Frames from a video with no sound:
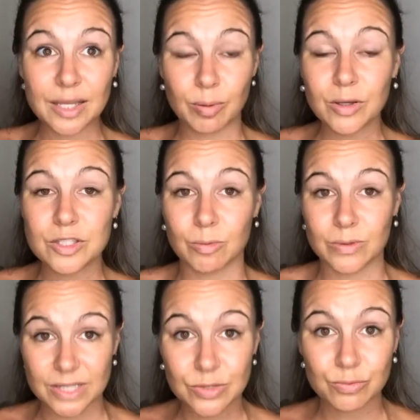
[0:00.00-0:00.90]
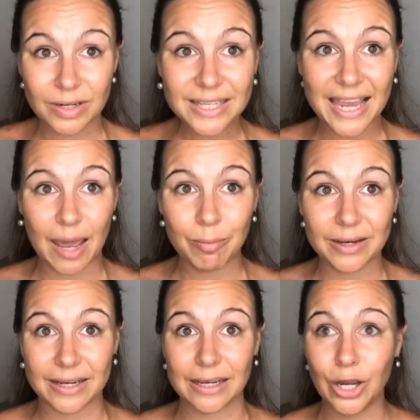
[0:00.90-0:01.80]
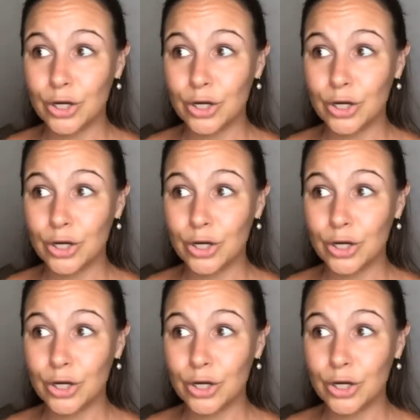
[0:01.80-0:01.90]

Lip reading: possible? Is this really happening?